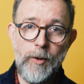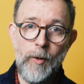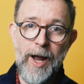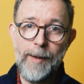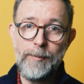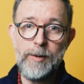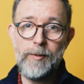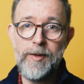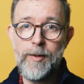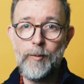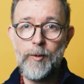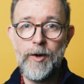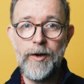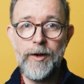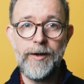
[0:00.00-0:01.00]
you're happy with the
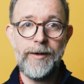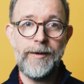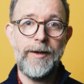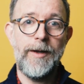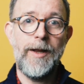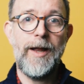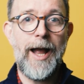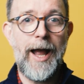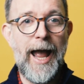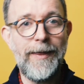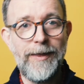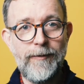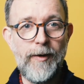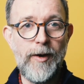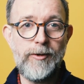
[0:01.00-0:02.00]
work,
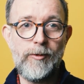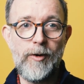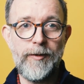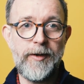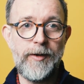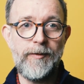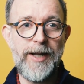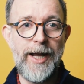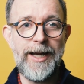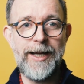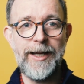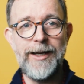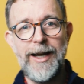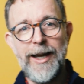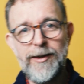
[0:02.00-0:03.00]
and the photographs you've
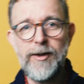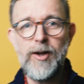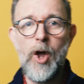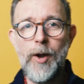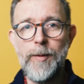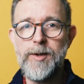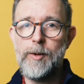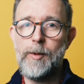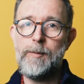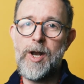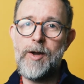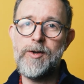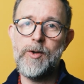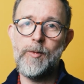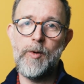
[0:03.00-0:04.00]
taken, it's time to
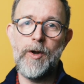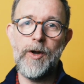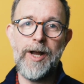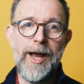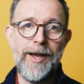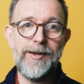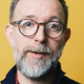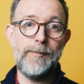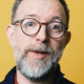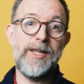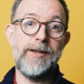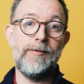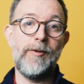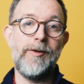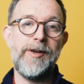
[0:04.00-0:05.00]
upload your work and submit it for